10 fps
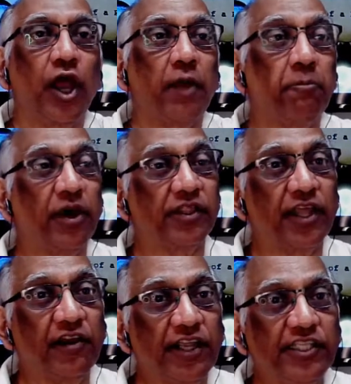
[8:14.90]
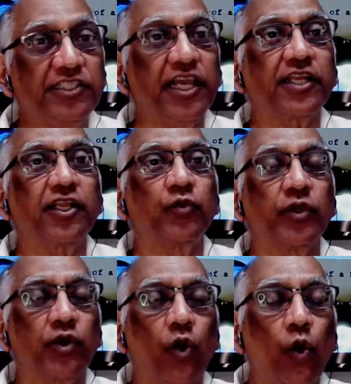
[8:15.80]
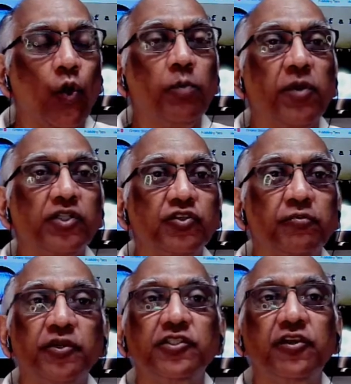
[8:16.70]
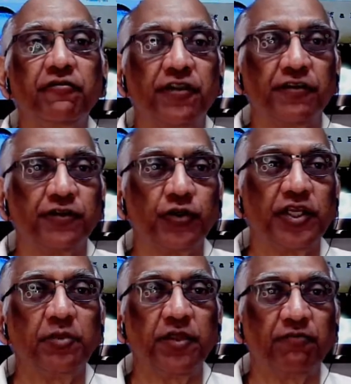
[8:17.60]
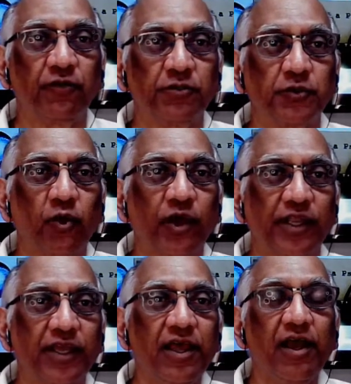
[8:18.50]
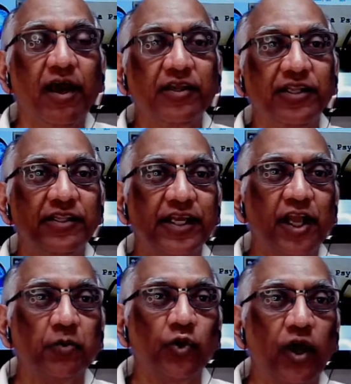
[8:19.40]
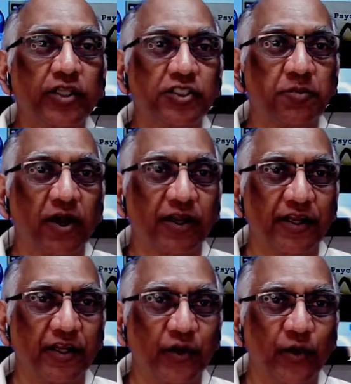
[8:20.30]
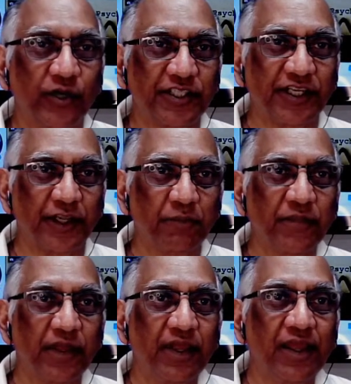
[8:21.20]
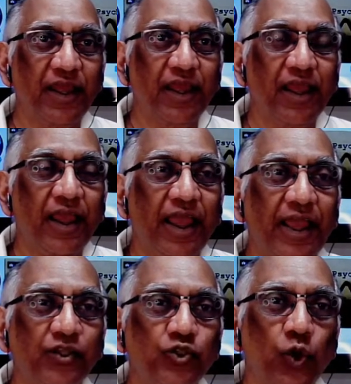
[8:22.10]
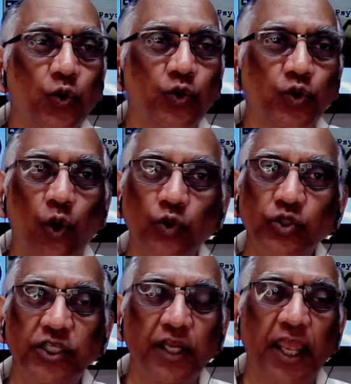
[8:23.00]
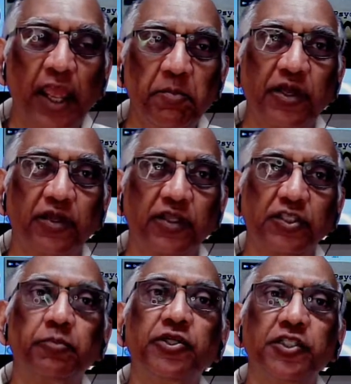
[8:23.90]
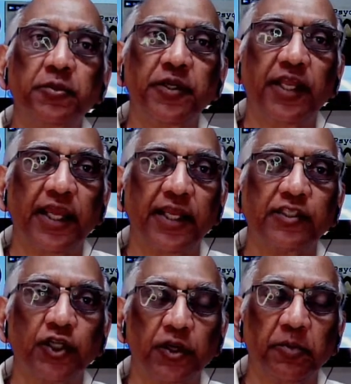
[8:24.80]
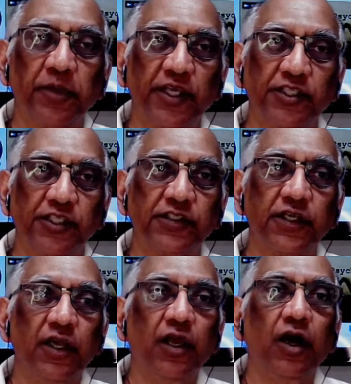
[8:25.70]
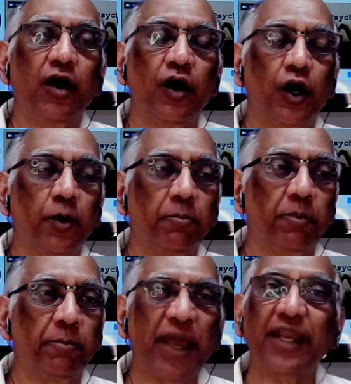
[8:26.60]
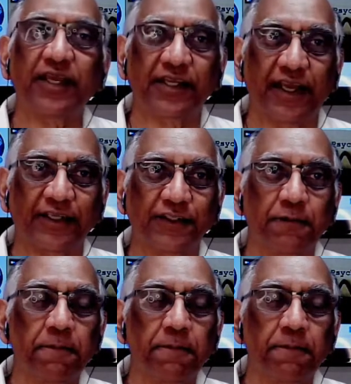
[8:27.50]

but they're injected with a whole bunch of preservatives to keep them from spoiling until they come to Hunt's Market in New York City. Interesting. And so those chemicals precipitate in certain patients um, panic attacks.